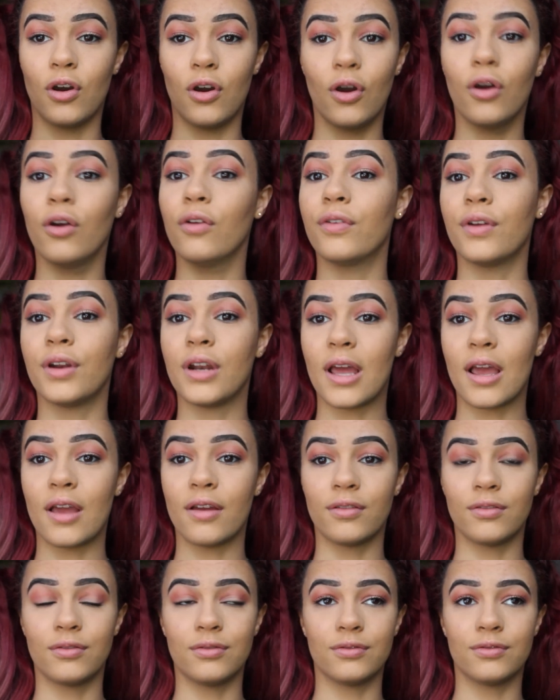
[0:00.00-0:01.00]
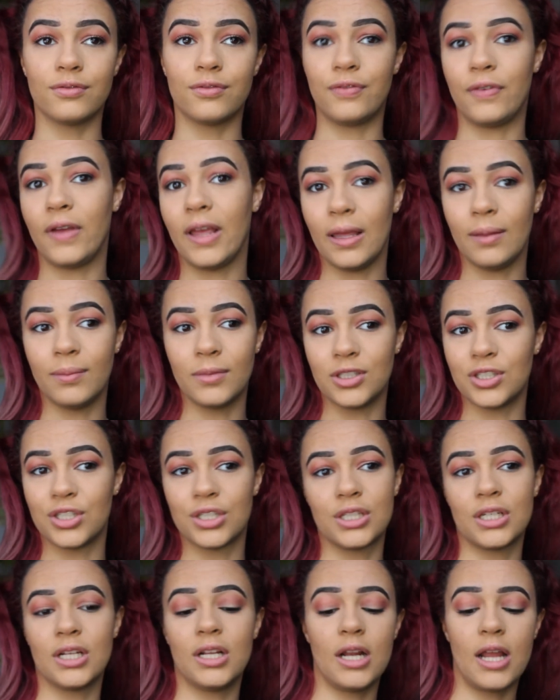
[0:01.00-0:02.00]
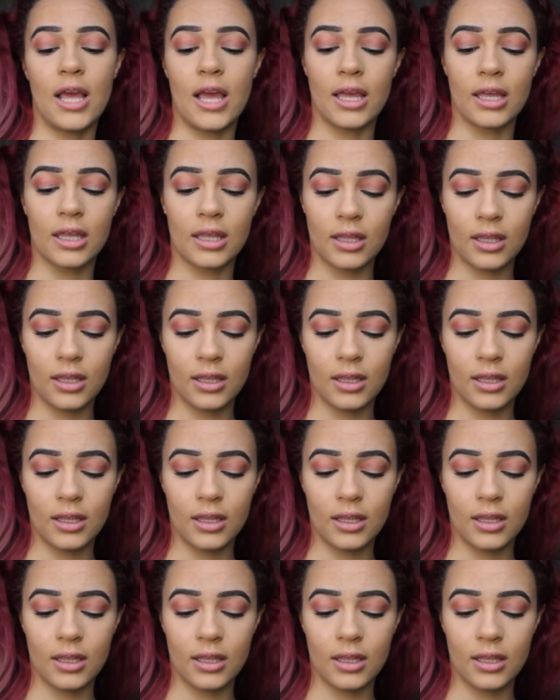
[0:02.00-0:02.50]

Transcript: overnight fame and shit. Like,